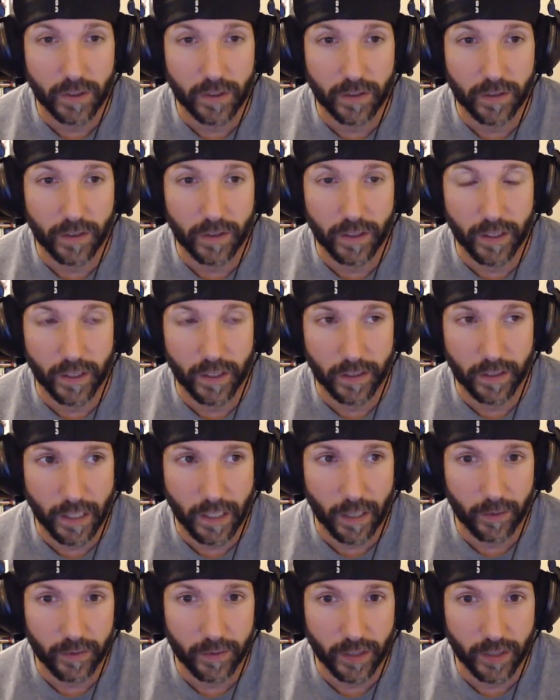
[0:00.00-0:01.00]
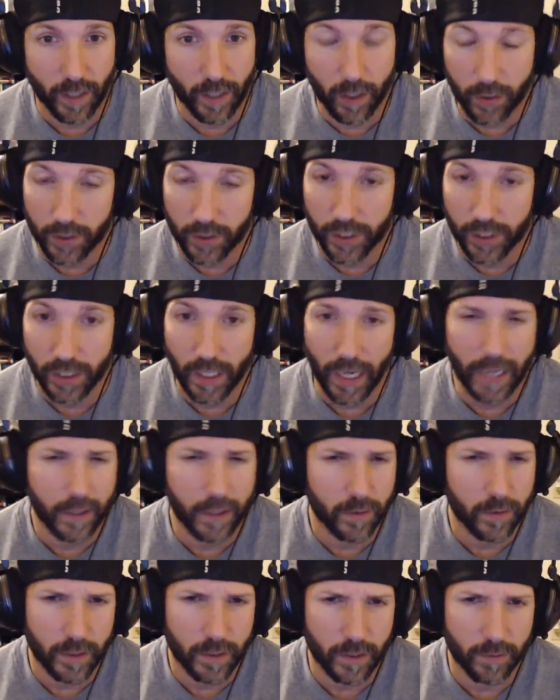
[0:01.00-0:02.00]
And the guy was like, oh shit, I
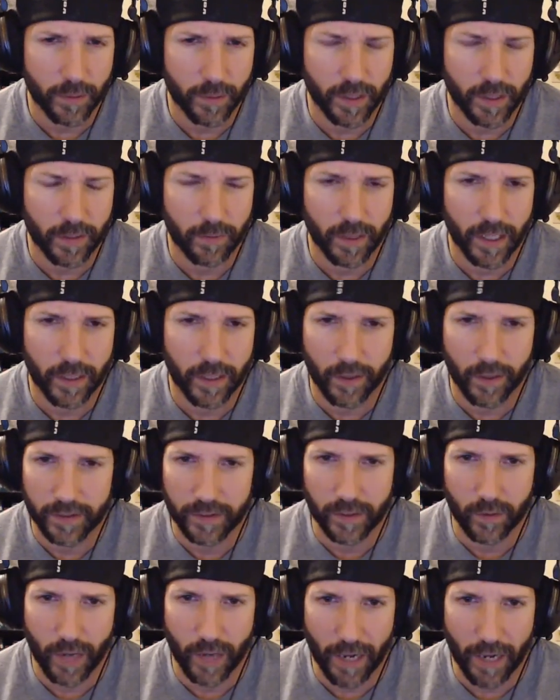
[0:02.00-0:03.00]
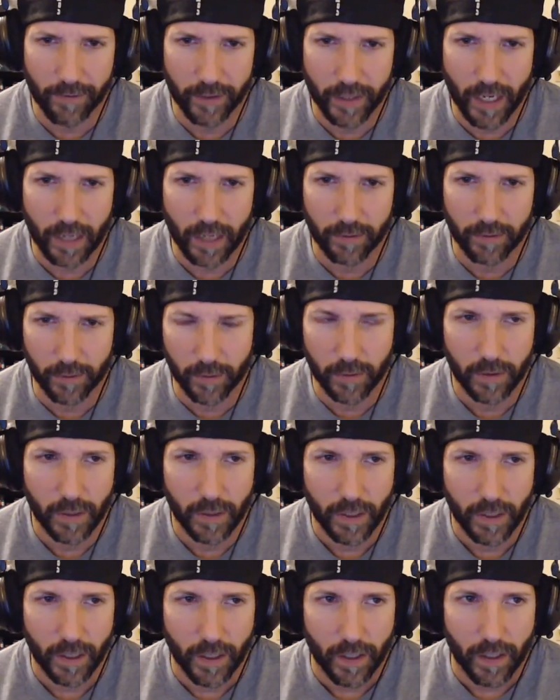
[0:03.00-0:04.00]
don't know, man. I know it's a graphic novel.
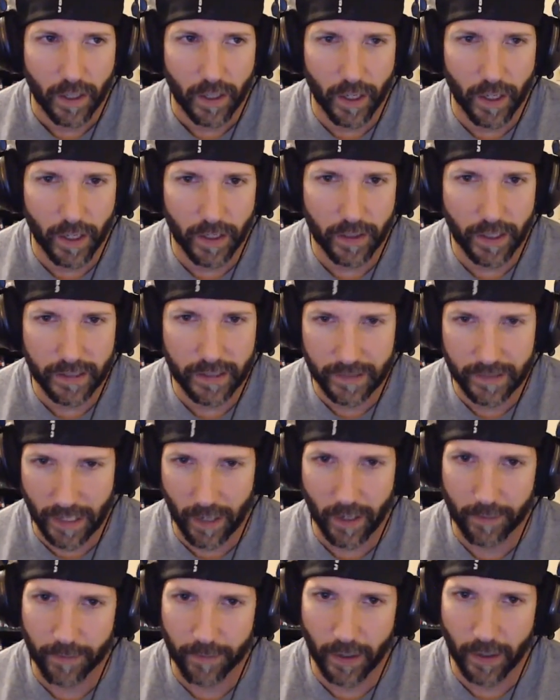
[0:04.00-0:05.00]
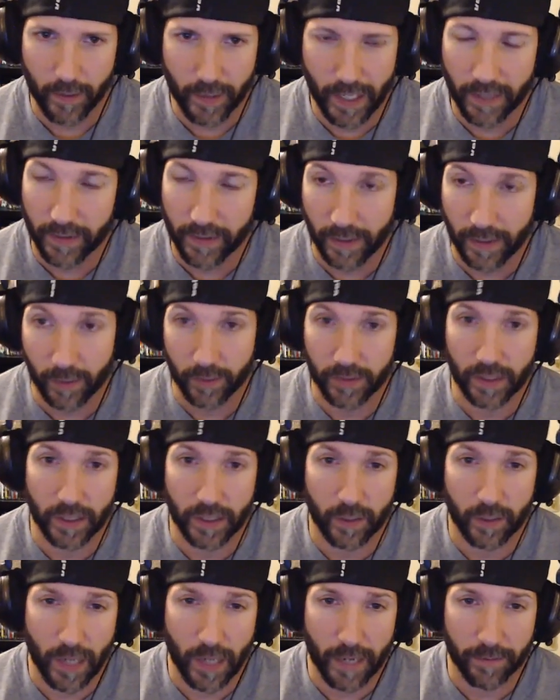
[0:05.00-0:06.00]
And that's how I found out that it was
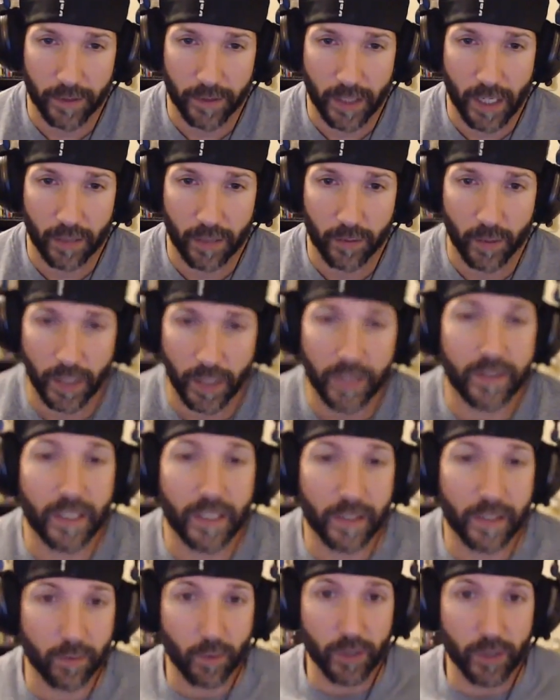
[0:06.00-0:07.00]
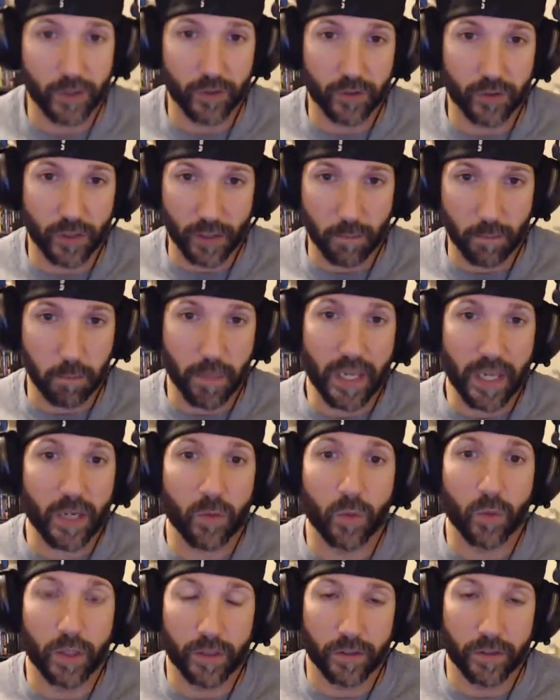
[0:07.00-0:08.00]
like a graphic novel, and it's like one of those like
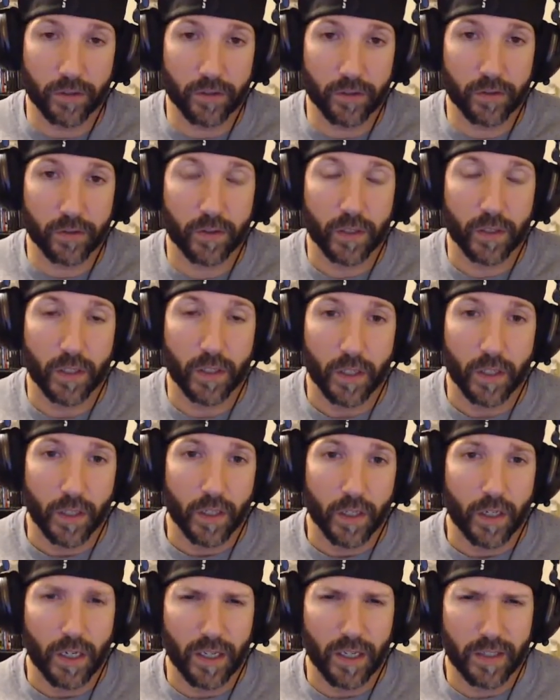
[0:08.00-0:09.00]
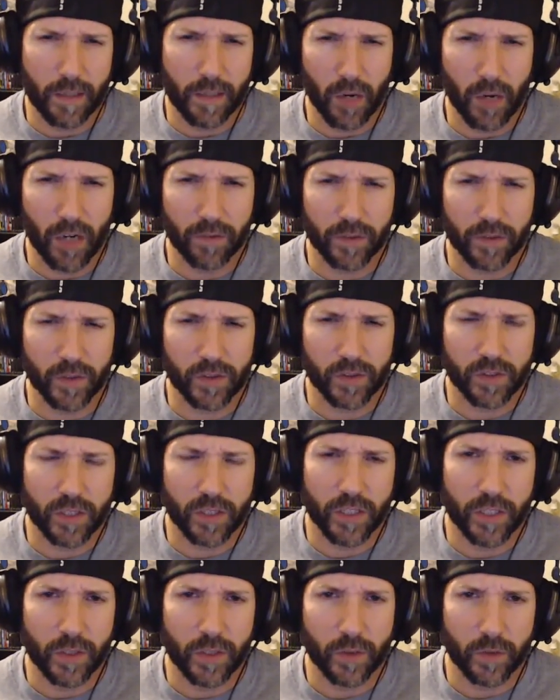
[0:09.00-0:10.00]
big ones that Marvel used to
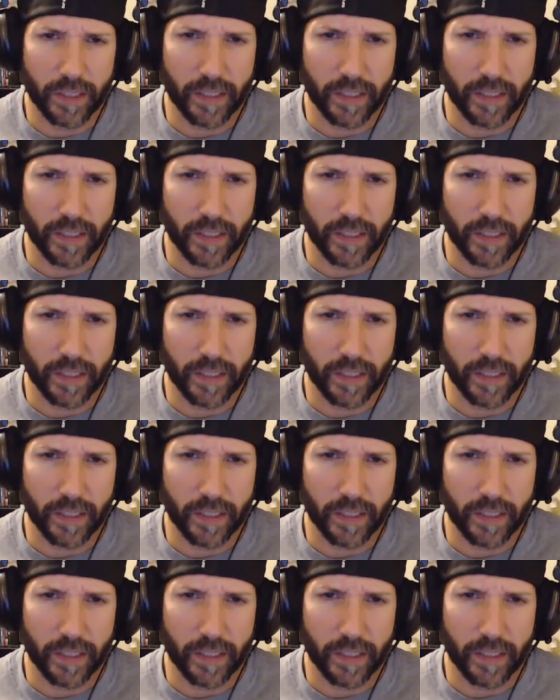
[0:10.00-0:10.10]
do.